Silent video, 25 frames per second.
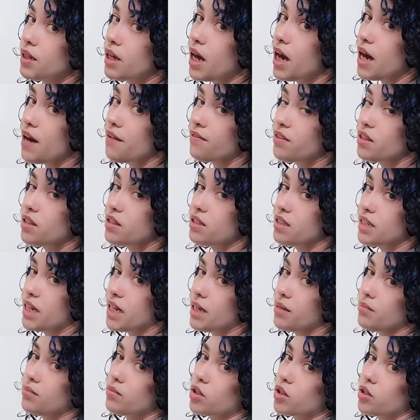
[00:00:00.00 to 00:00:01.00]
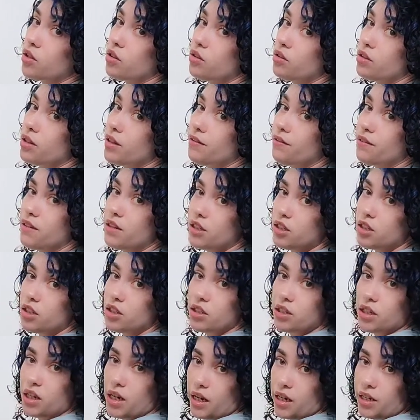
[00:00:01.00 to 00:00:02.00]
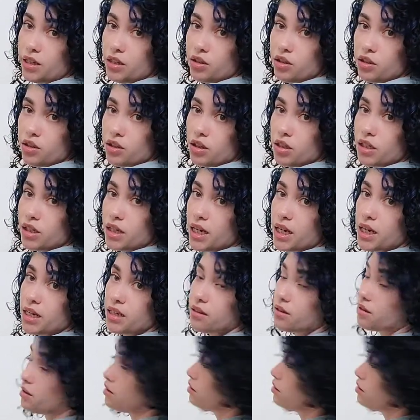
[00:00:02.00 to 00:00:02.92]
I have the same curl definition that I usually get,